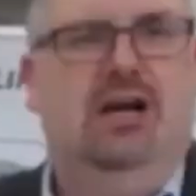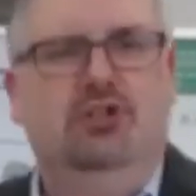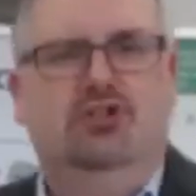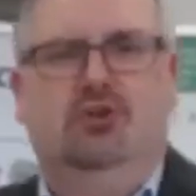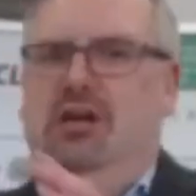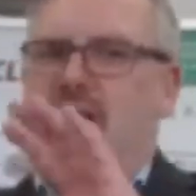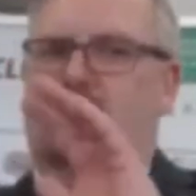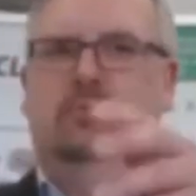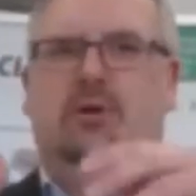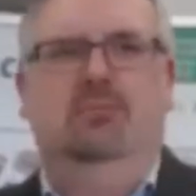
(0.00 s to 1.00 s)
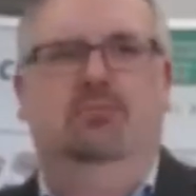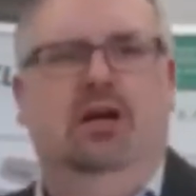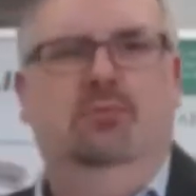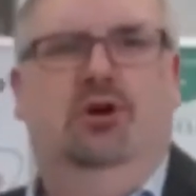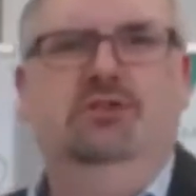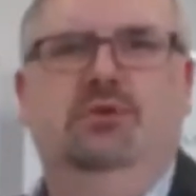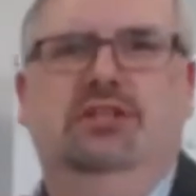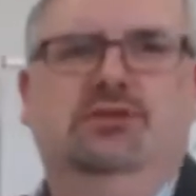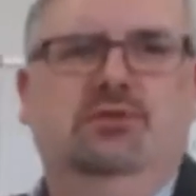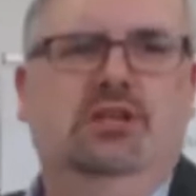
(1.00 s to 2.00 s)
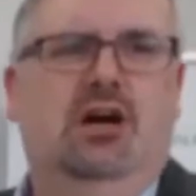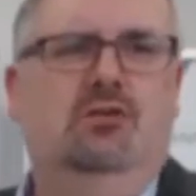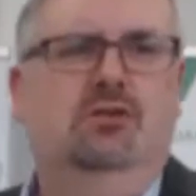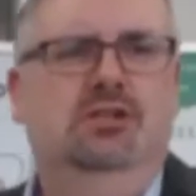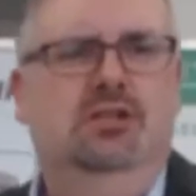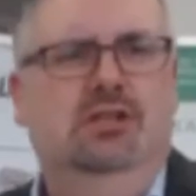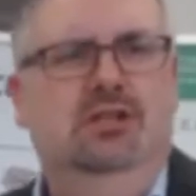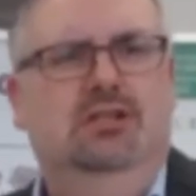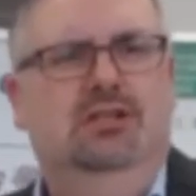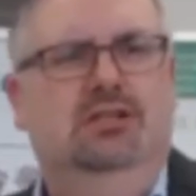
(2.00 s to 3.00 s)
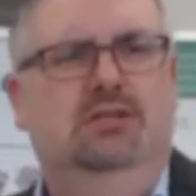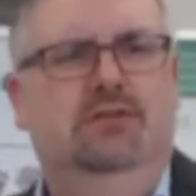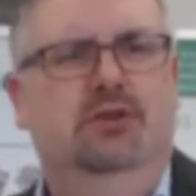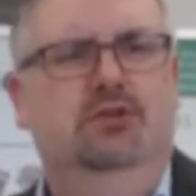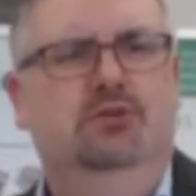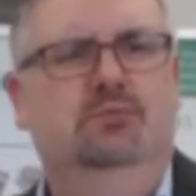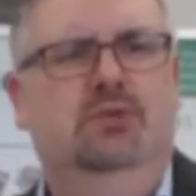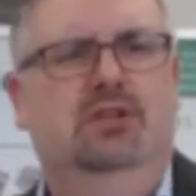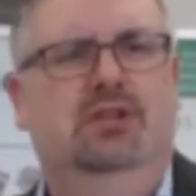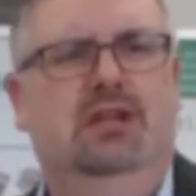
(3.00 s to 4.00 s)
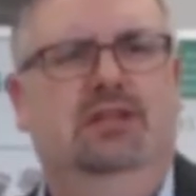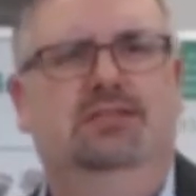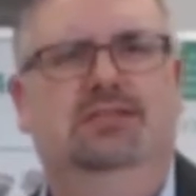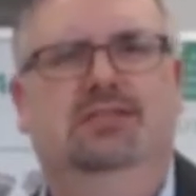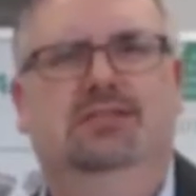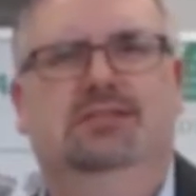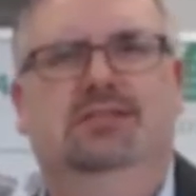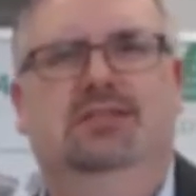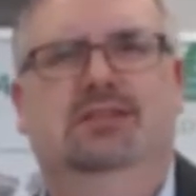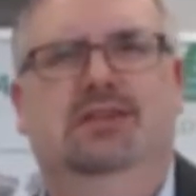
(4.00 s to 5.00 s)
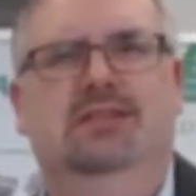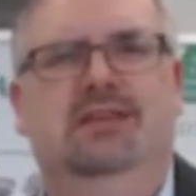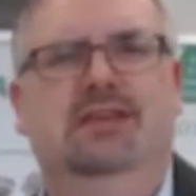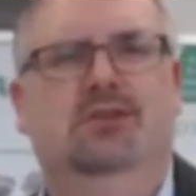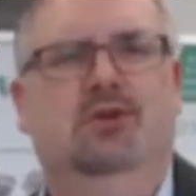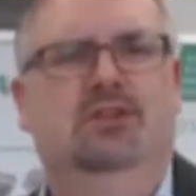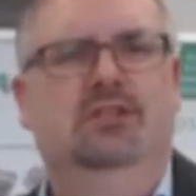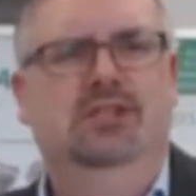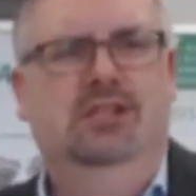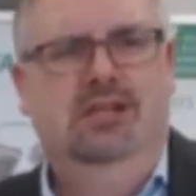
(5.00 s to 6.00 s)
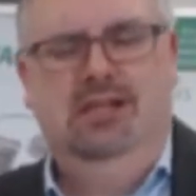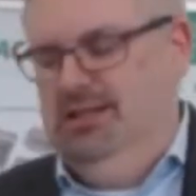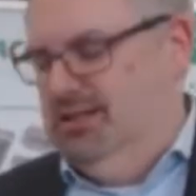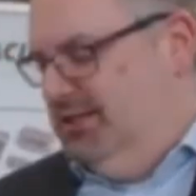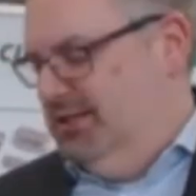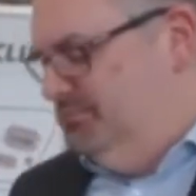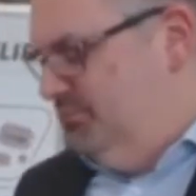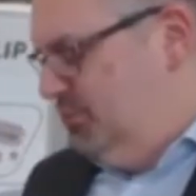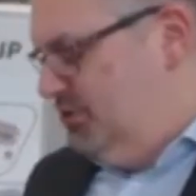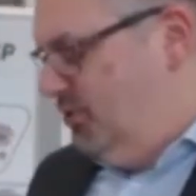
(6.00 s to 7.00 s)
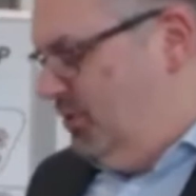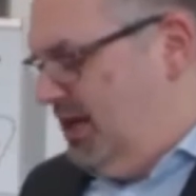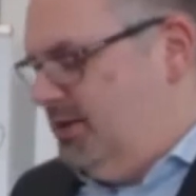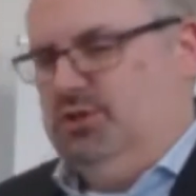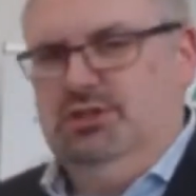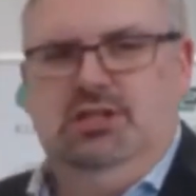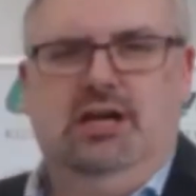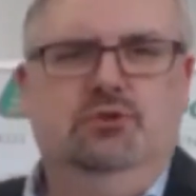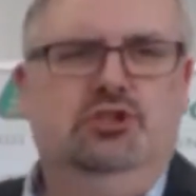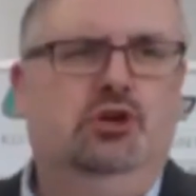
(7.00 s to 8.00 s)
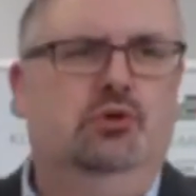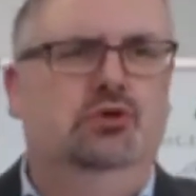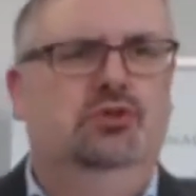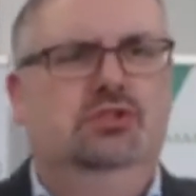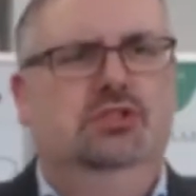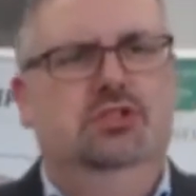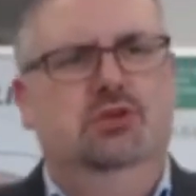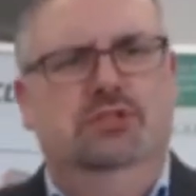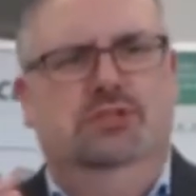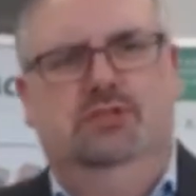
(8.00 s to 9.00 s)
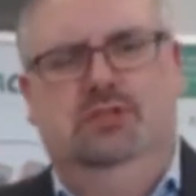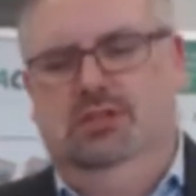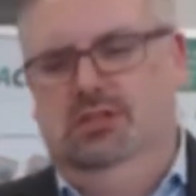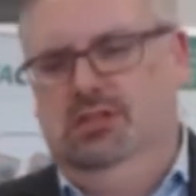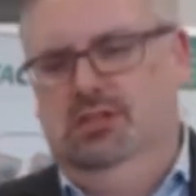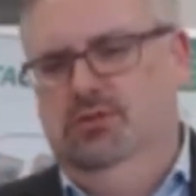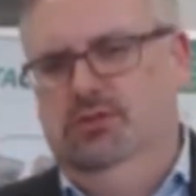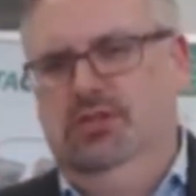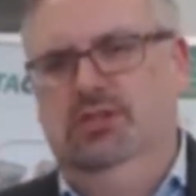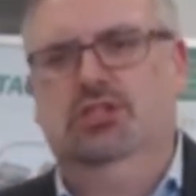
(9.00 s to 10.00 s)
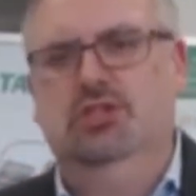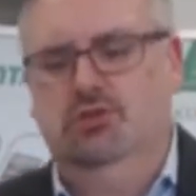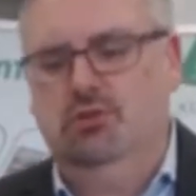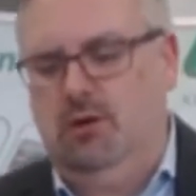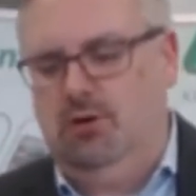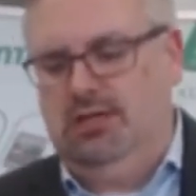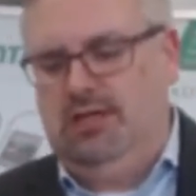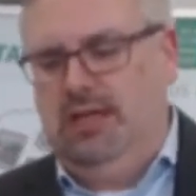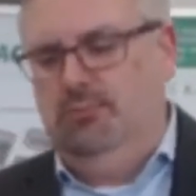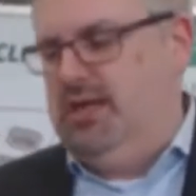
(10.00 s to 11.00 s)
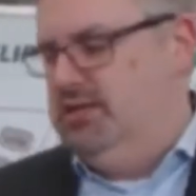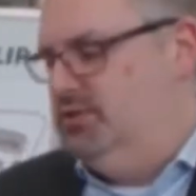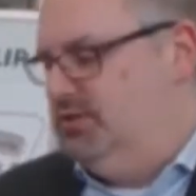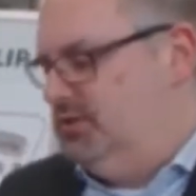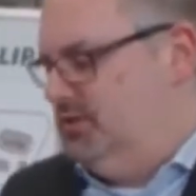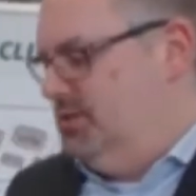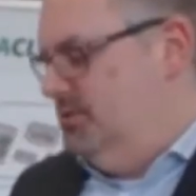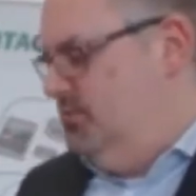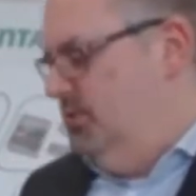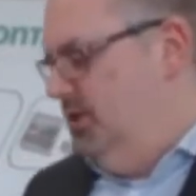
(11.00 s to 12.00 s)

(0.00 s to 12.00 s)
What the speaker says: sure. I hope I'm on the big screen now for you, and it takes over. So I will show you the newest addition to our cable entry system,